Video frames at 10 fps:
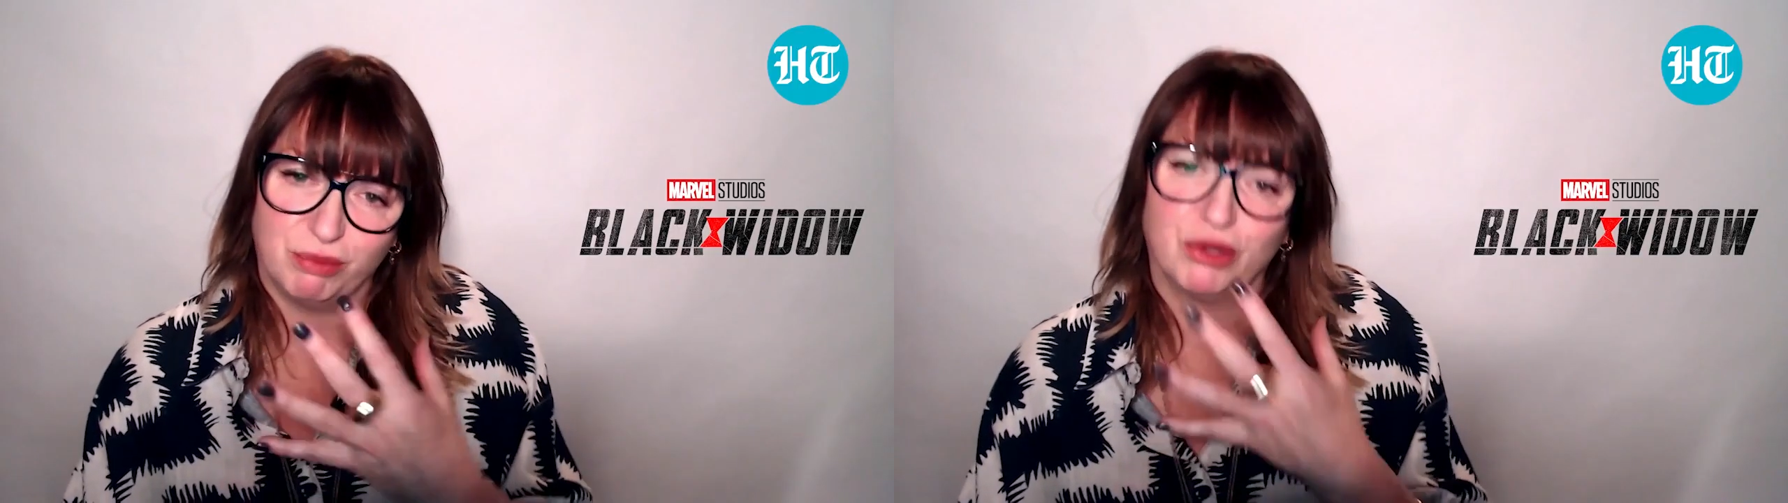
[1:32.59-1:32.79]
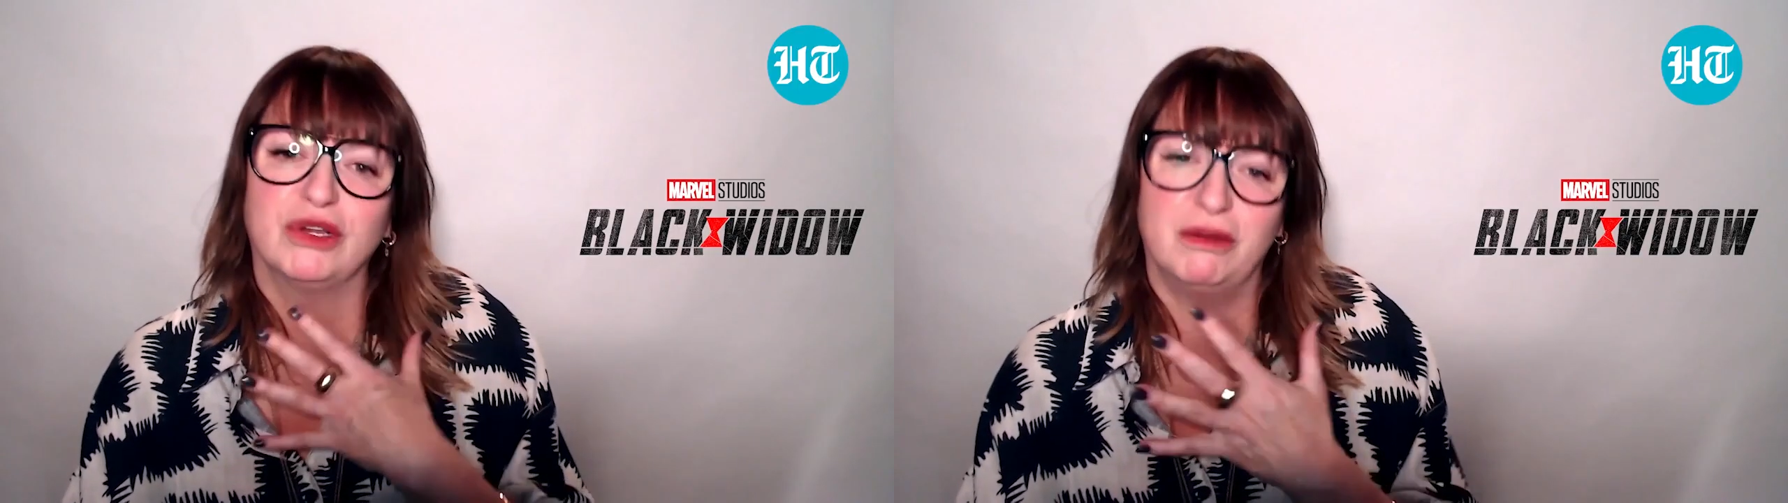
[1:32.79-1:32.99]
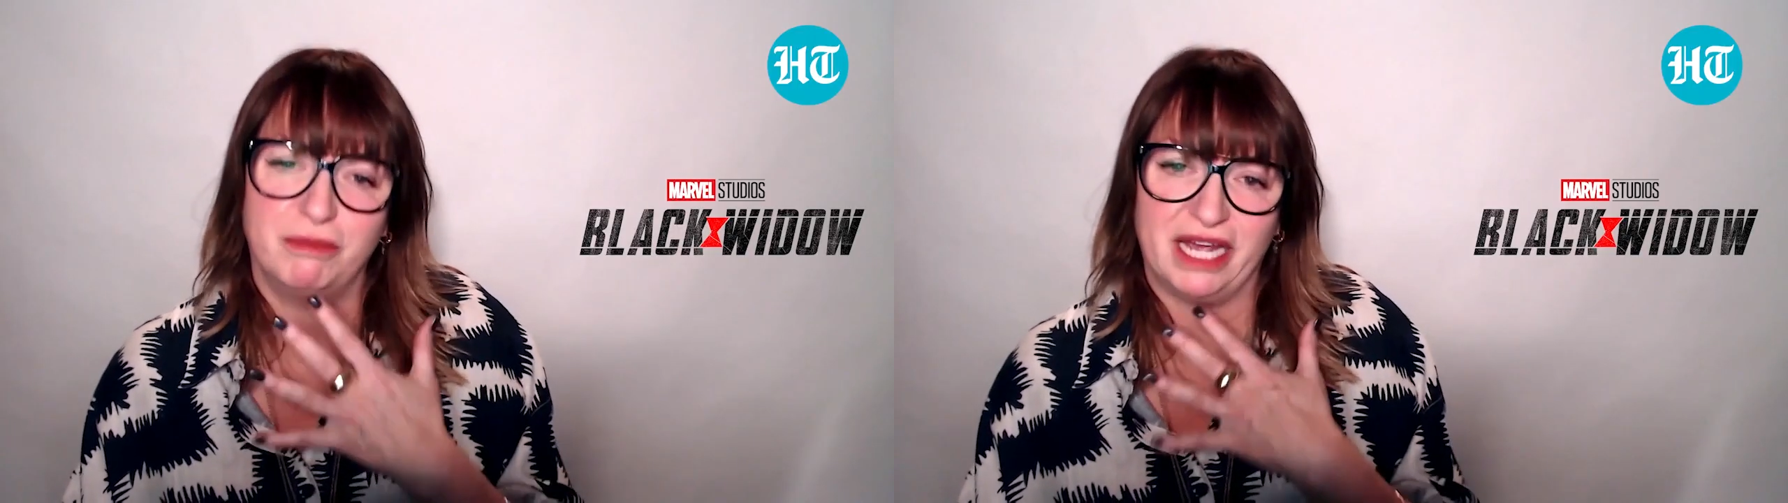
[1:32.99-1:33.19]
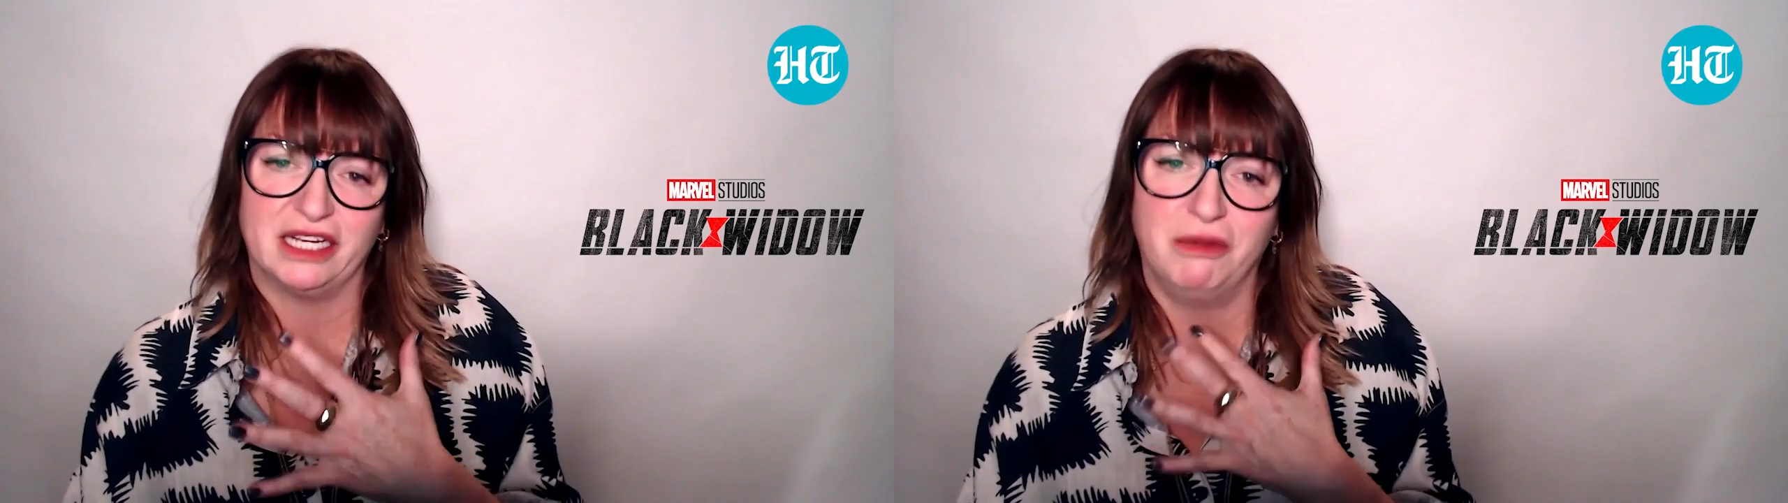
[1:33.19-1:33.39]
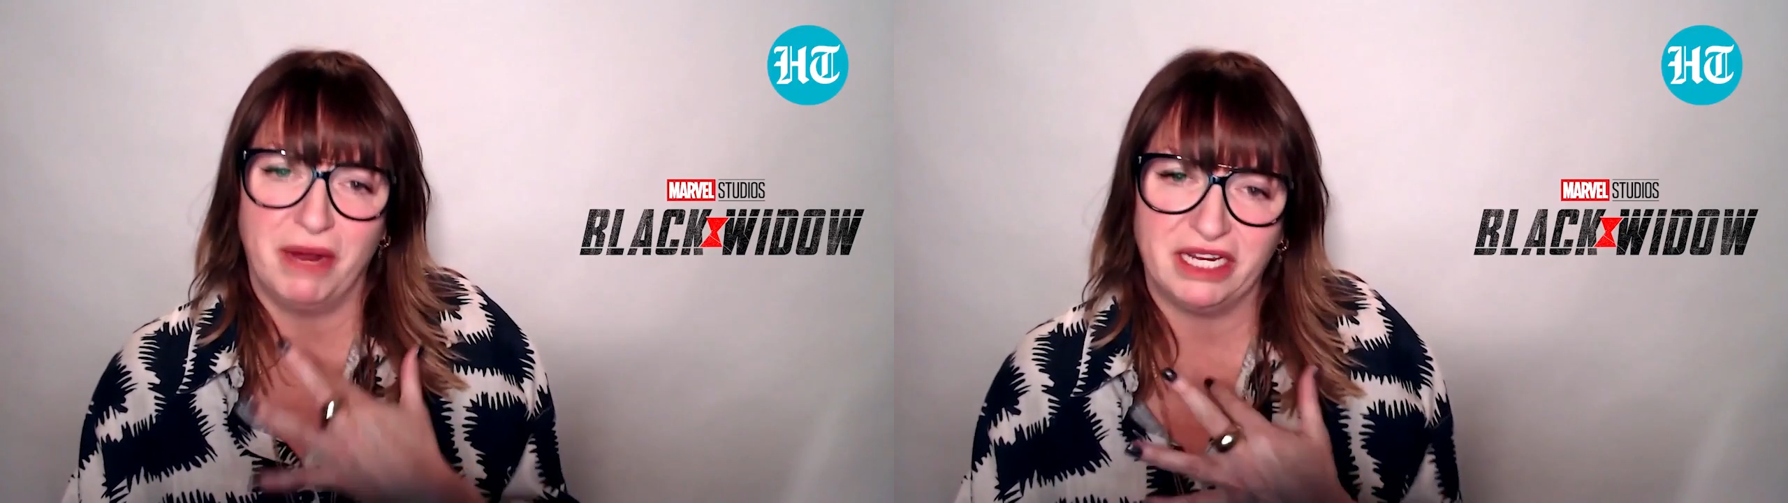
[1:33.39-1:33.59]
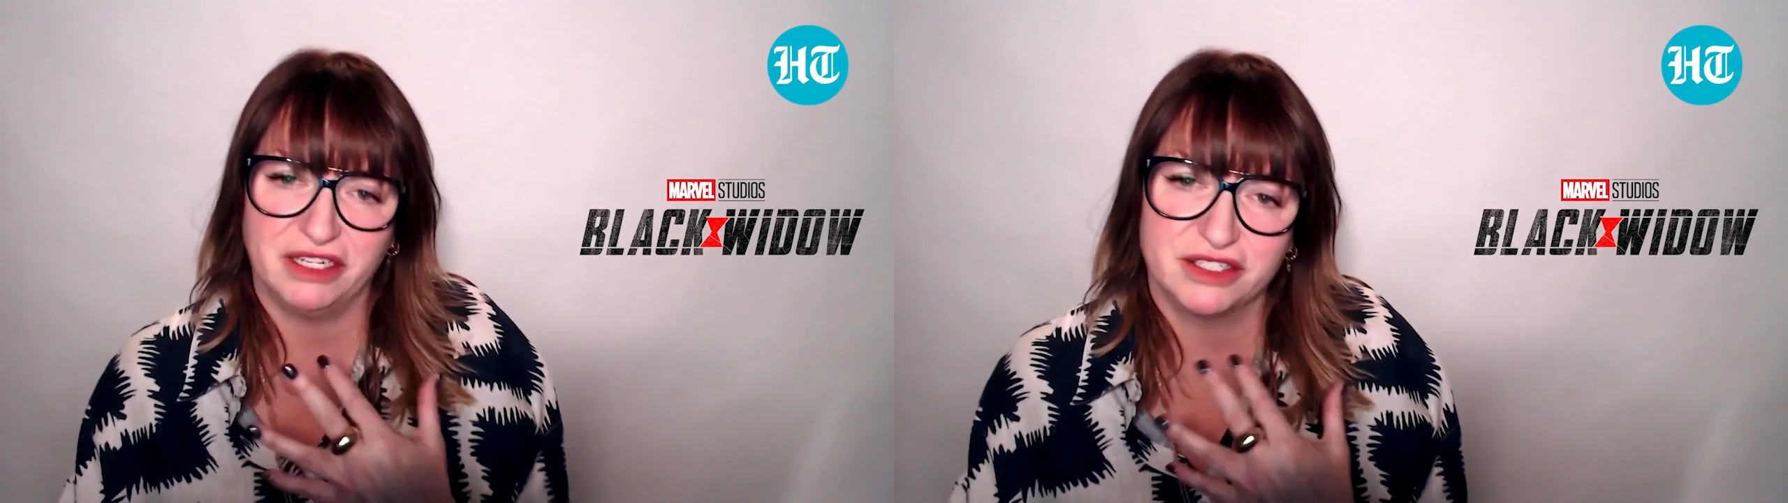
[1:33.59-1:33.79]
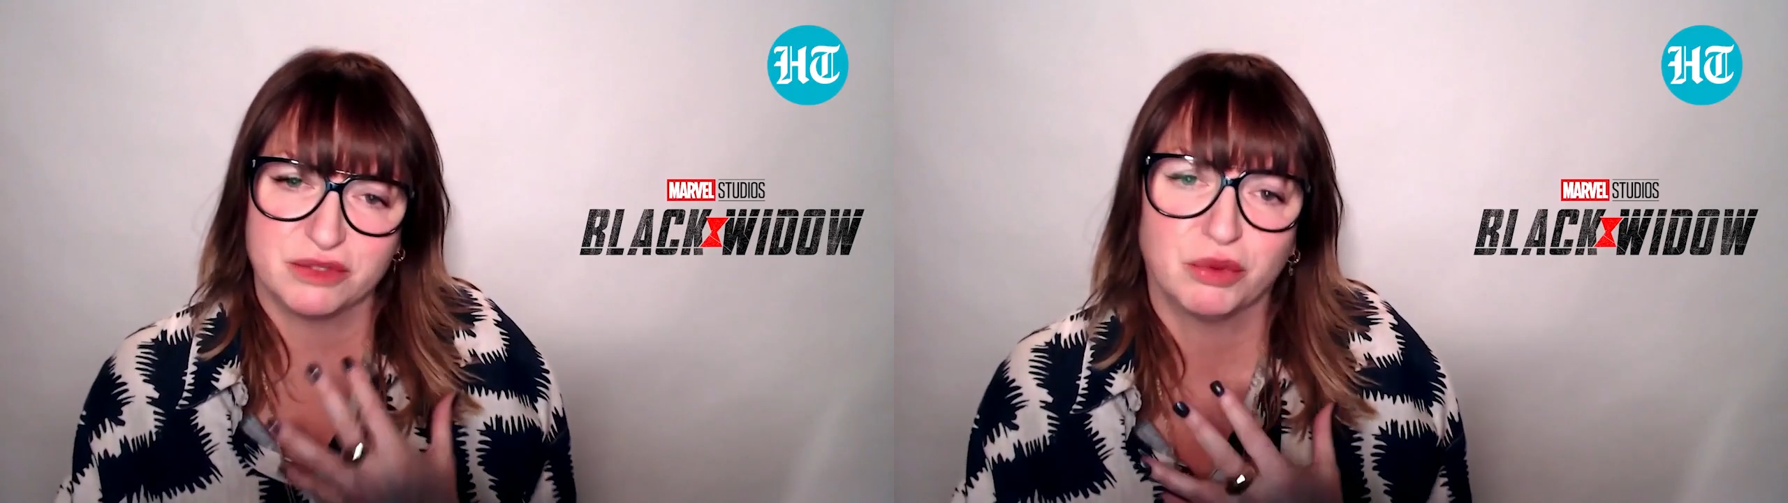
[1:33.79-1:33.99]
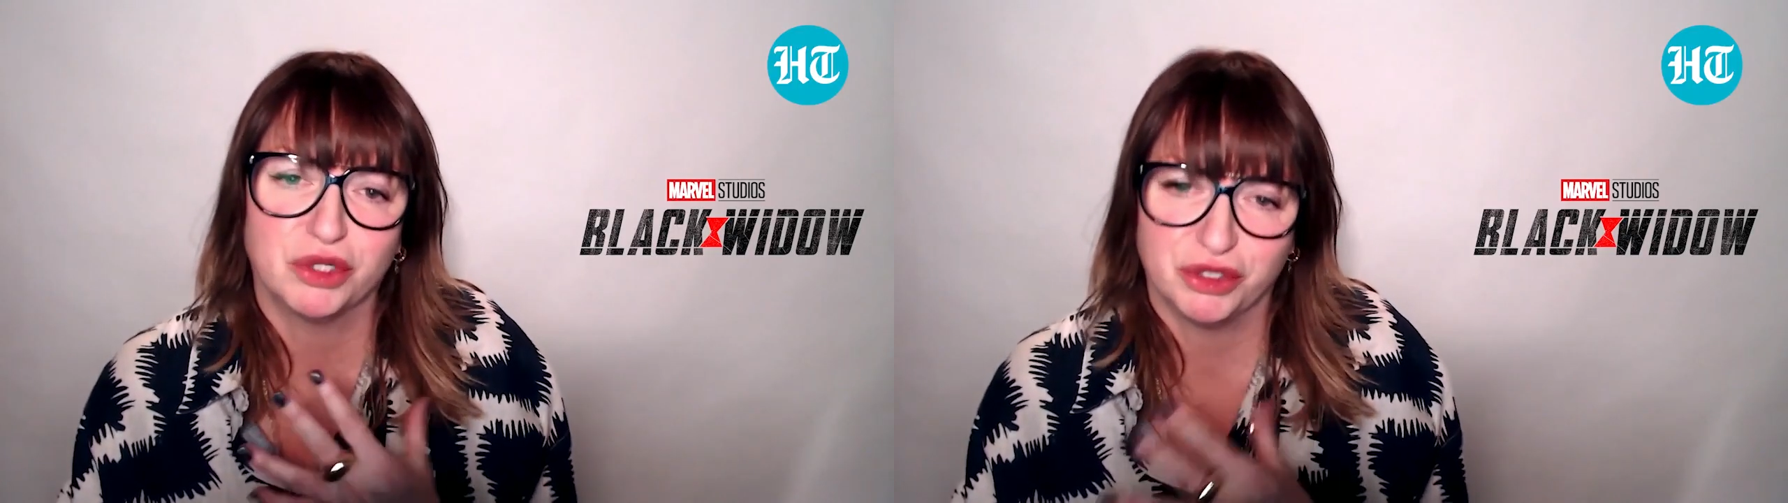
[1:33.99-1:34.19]
pull it back and make it
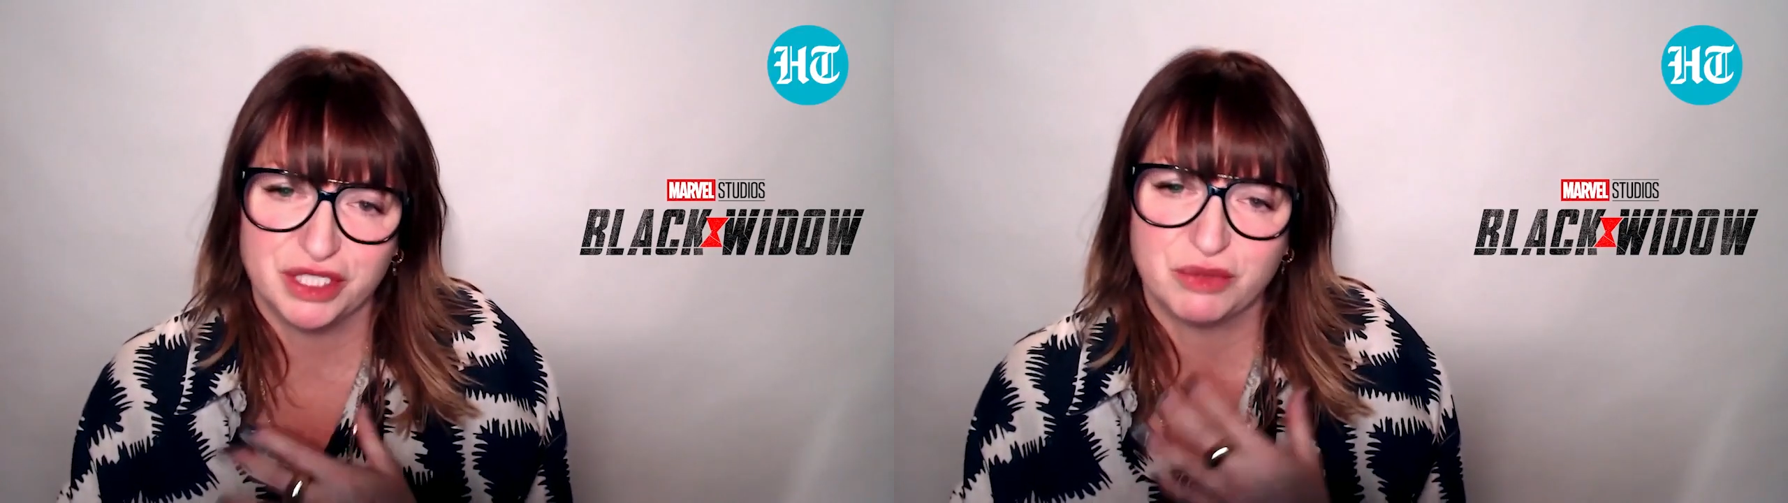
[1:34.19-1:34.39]
as raw